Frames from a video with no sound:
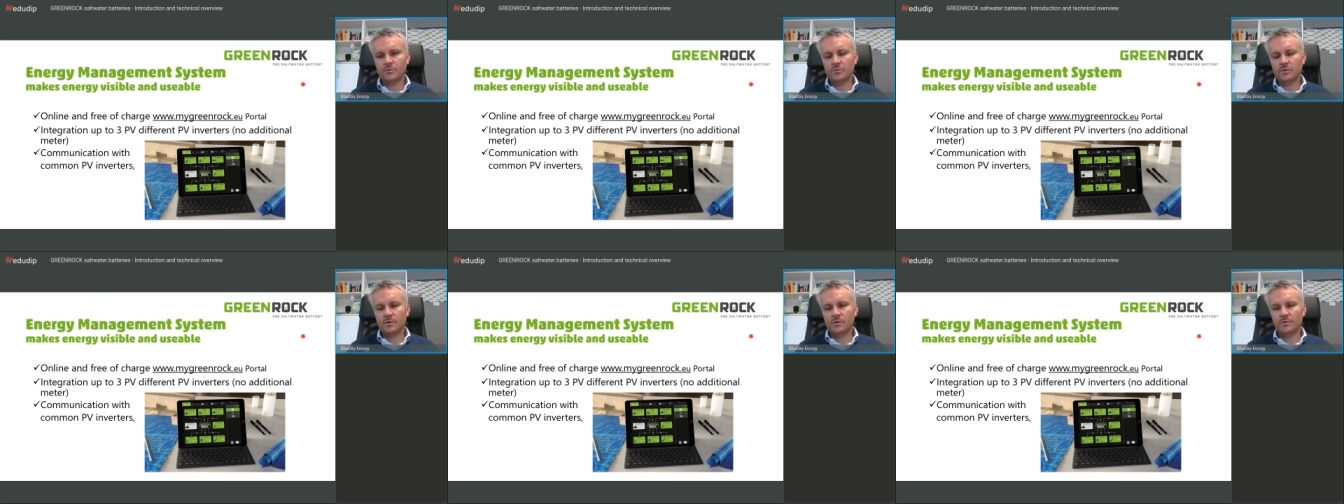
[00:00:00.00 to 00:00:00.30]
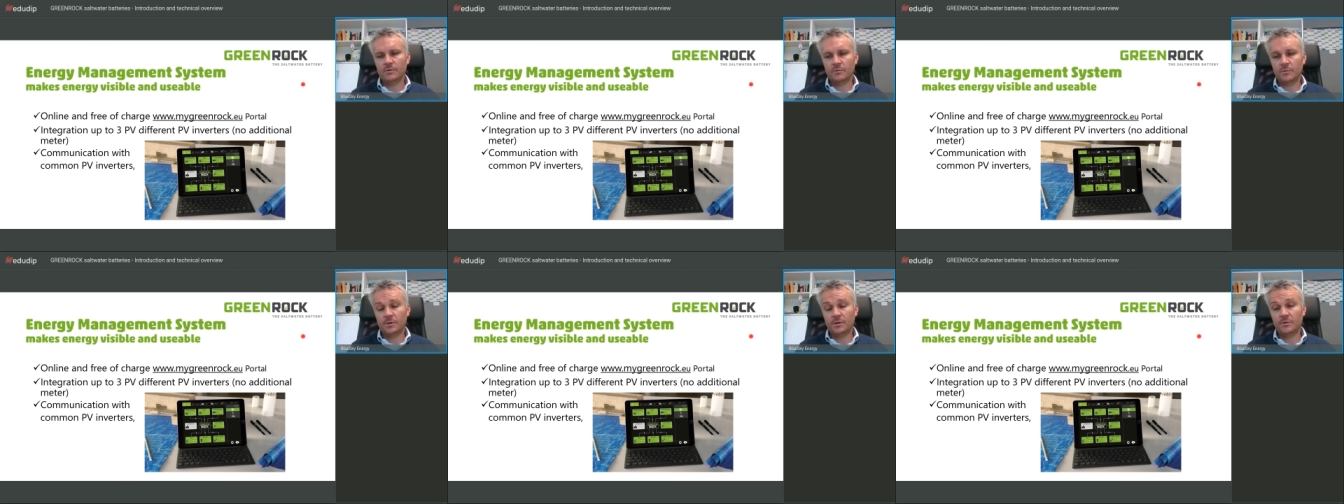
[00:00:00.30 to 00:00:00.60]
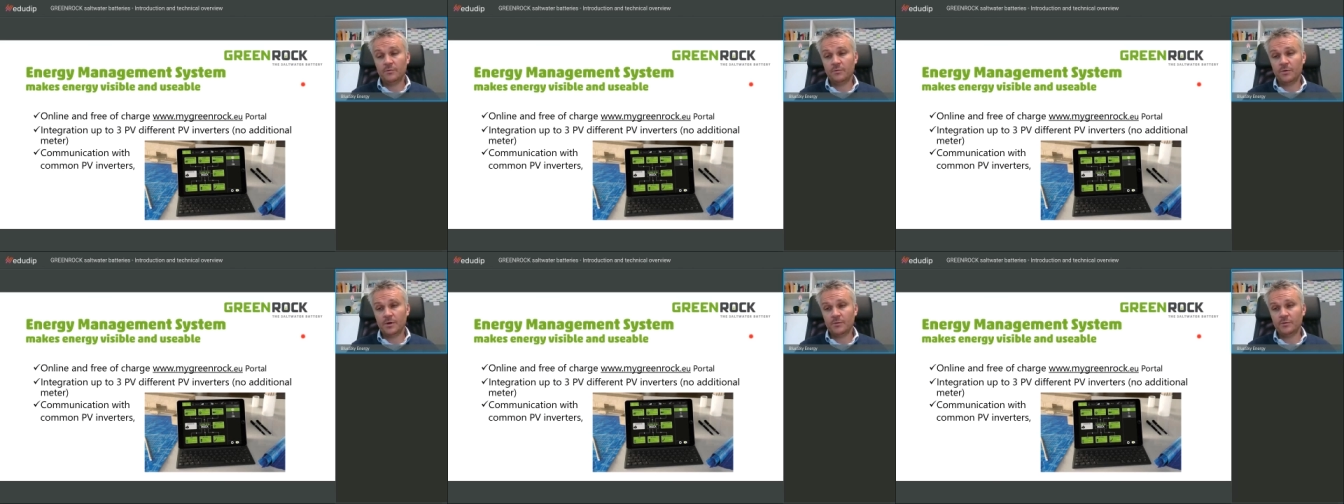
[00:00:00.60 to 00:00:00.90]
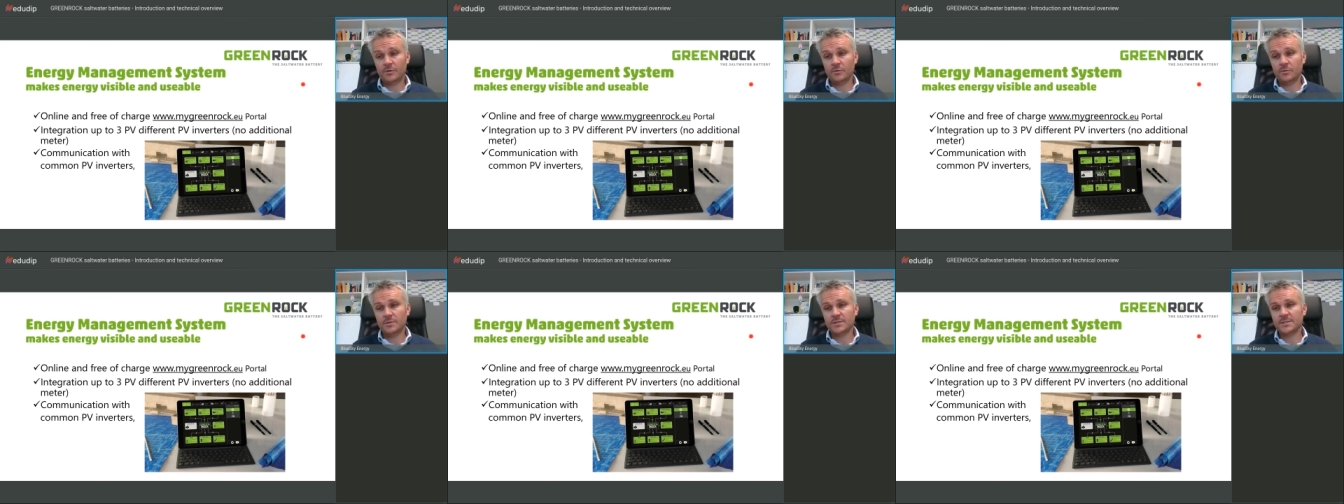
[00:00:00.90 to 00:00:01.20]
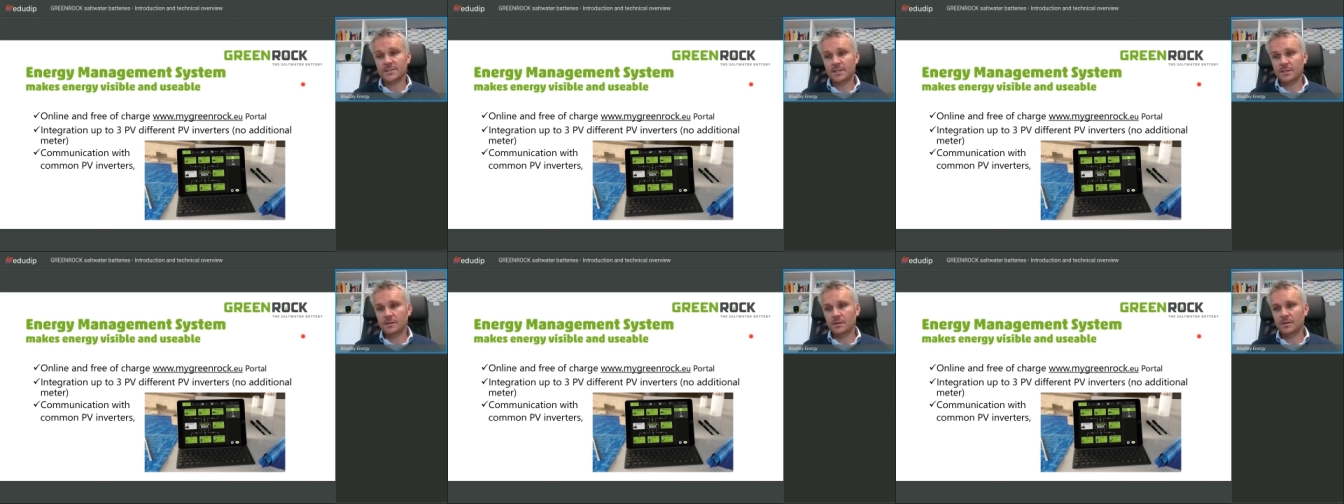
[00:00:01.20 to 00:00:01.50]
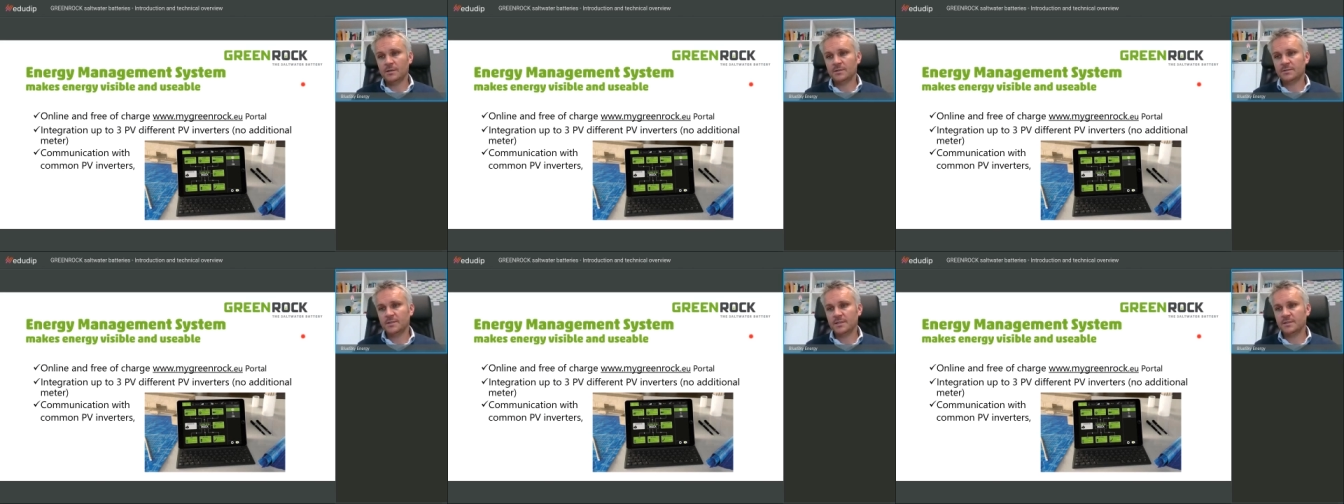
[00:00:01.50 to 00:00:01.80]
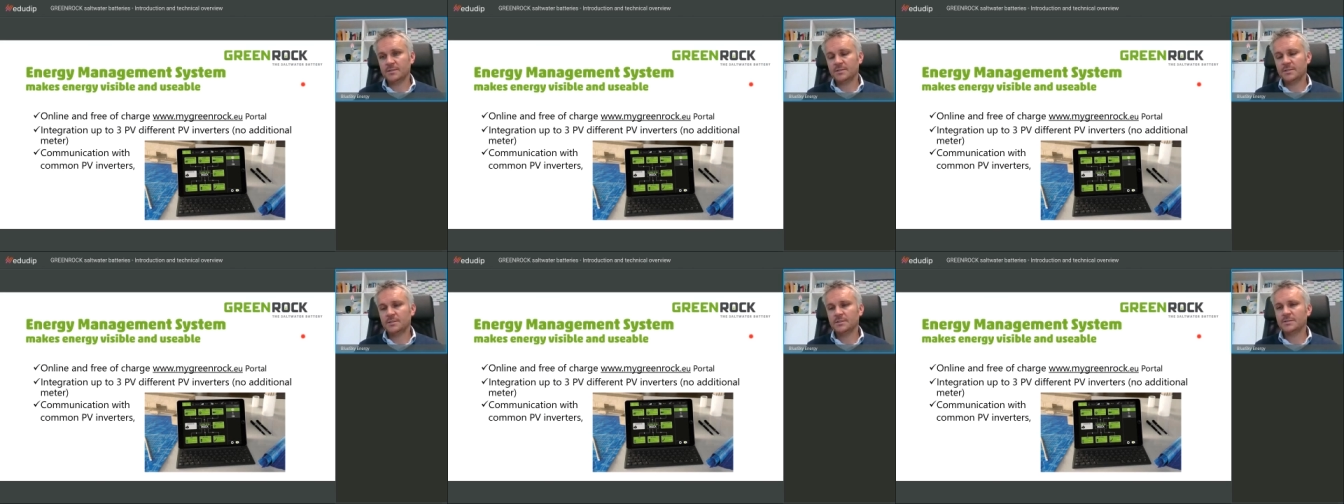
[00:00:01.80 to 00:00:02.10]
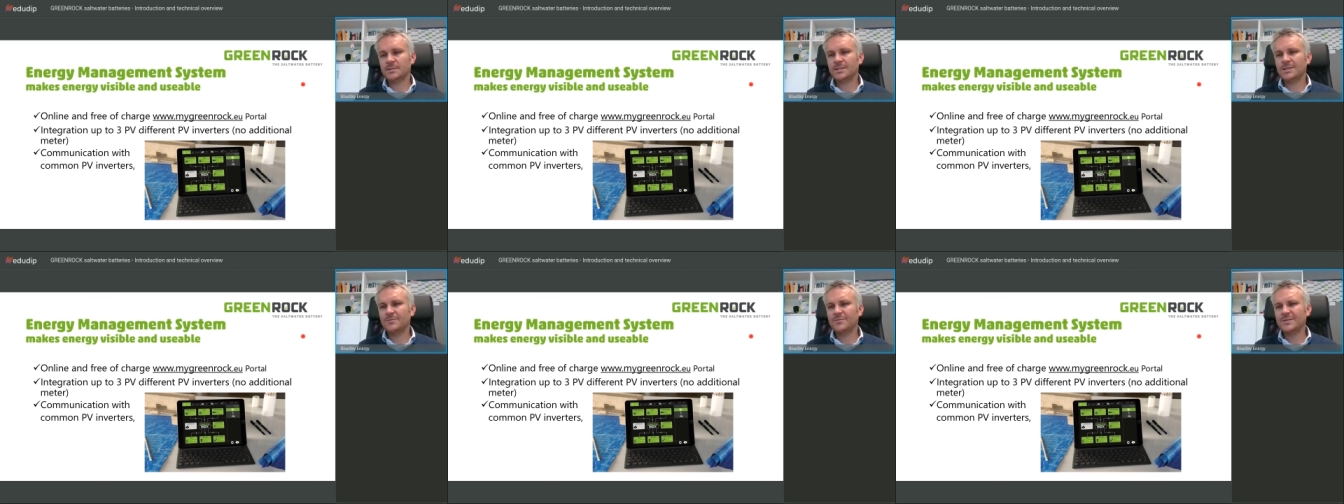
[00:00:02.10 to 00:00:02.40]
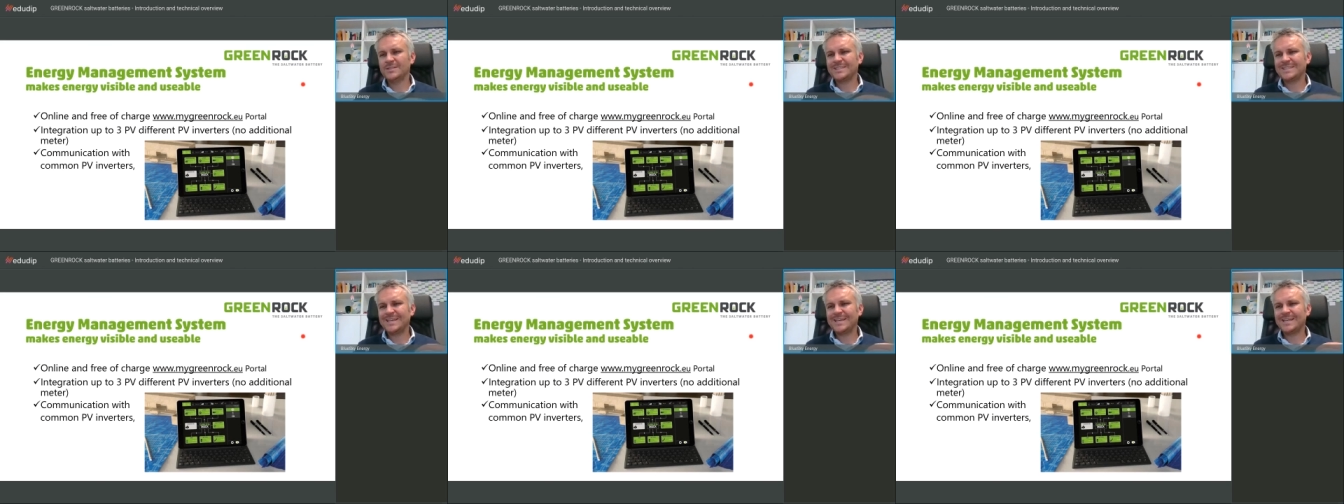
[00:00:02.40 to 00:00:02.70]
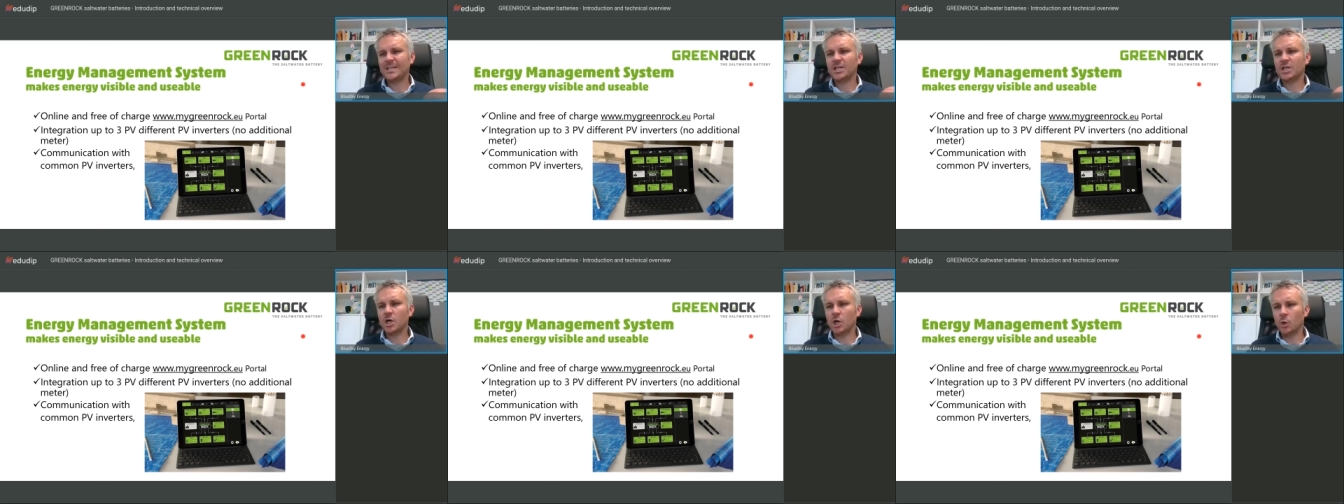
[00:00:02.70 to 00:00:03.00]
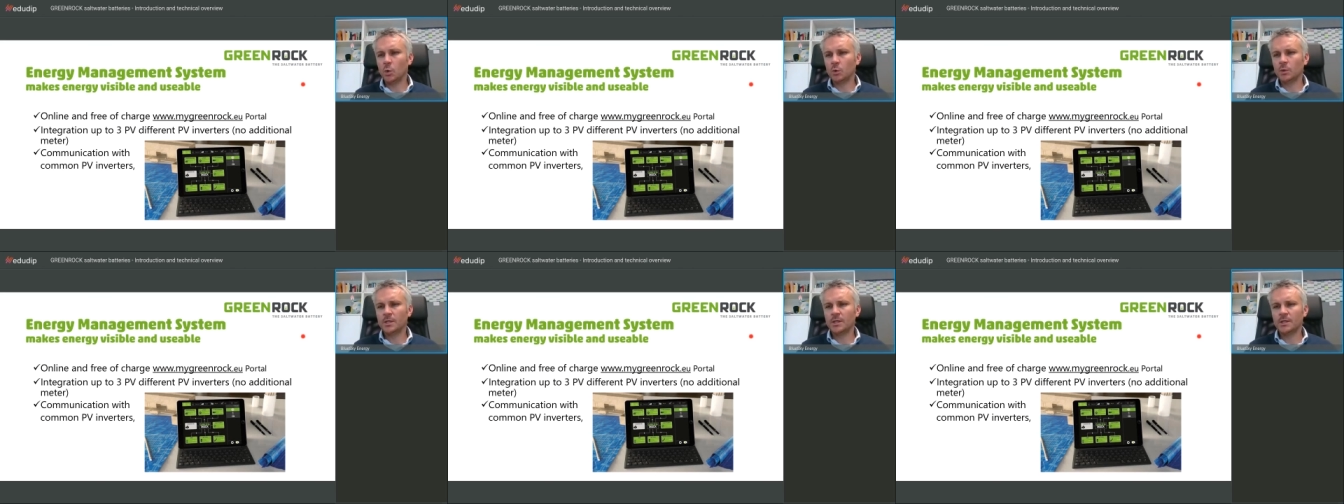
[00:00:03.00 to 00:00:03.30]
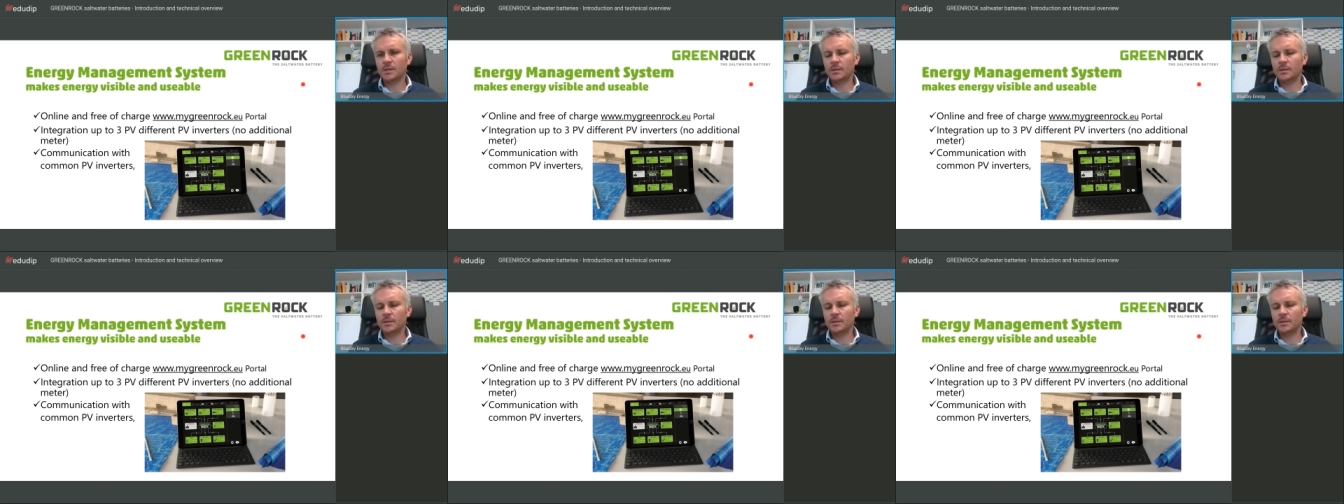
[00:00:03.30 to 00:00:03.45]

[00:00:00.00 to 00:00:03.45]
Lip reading: If it's getting colder, self-discharge is less.